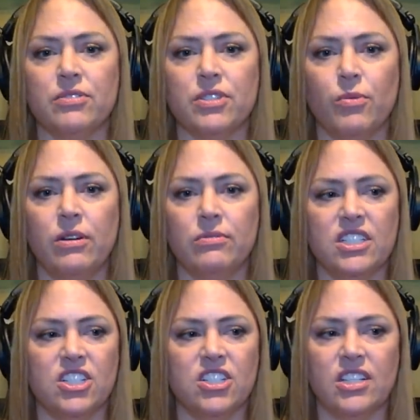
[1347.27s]
So we
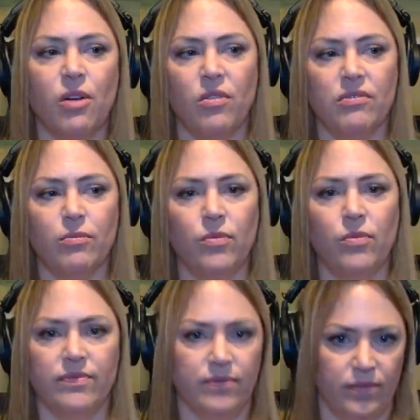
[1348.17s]
don't. It's just not.
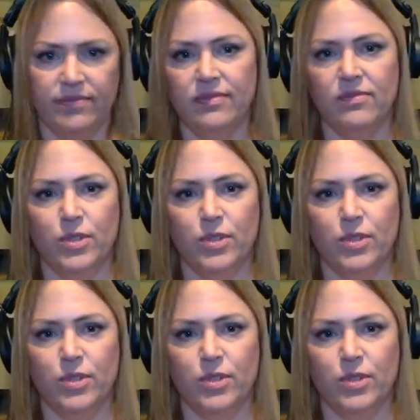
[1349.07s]
Mm, mm,